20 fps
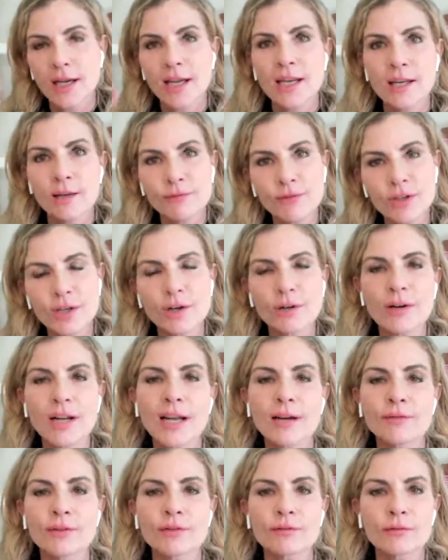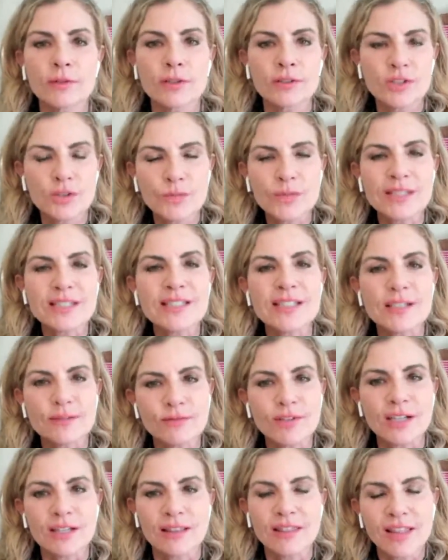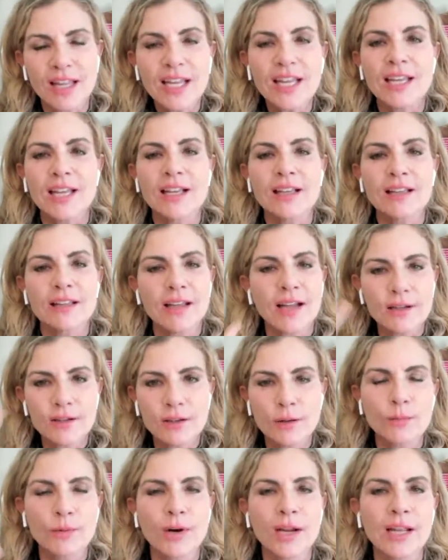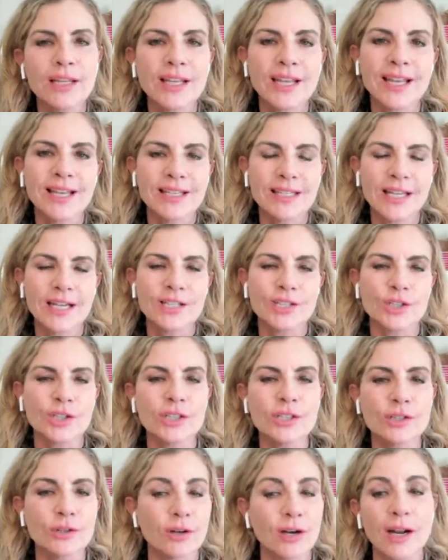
And if you don't have a specific thing, your brain can't latch onto it.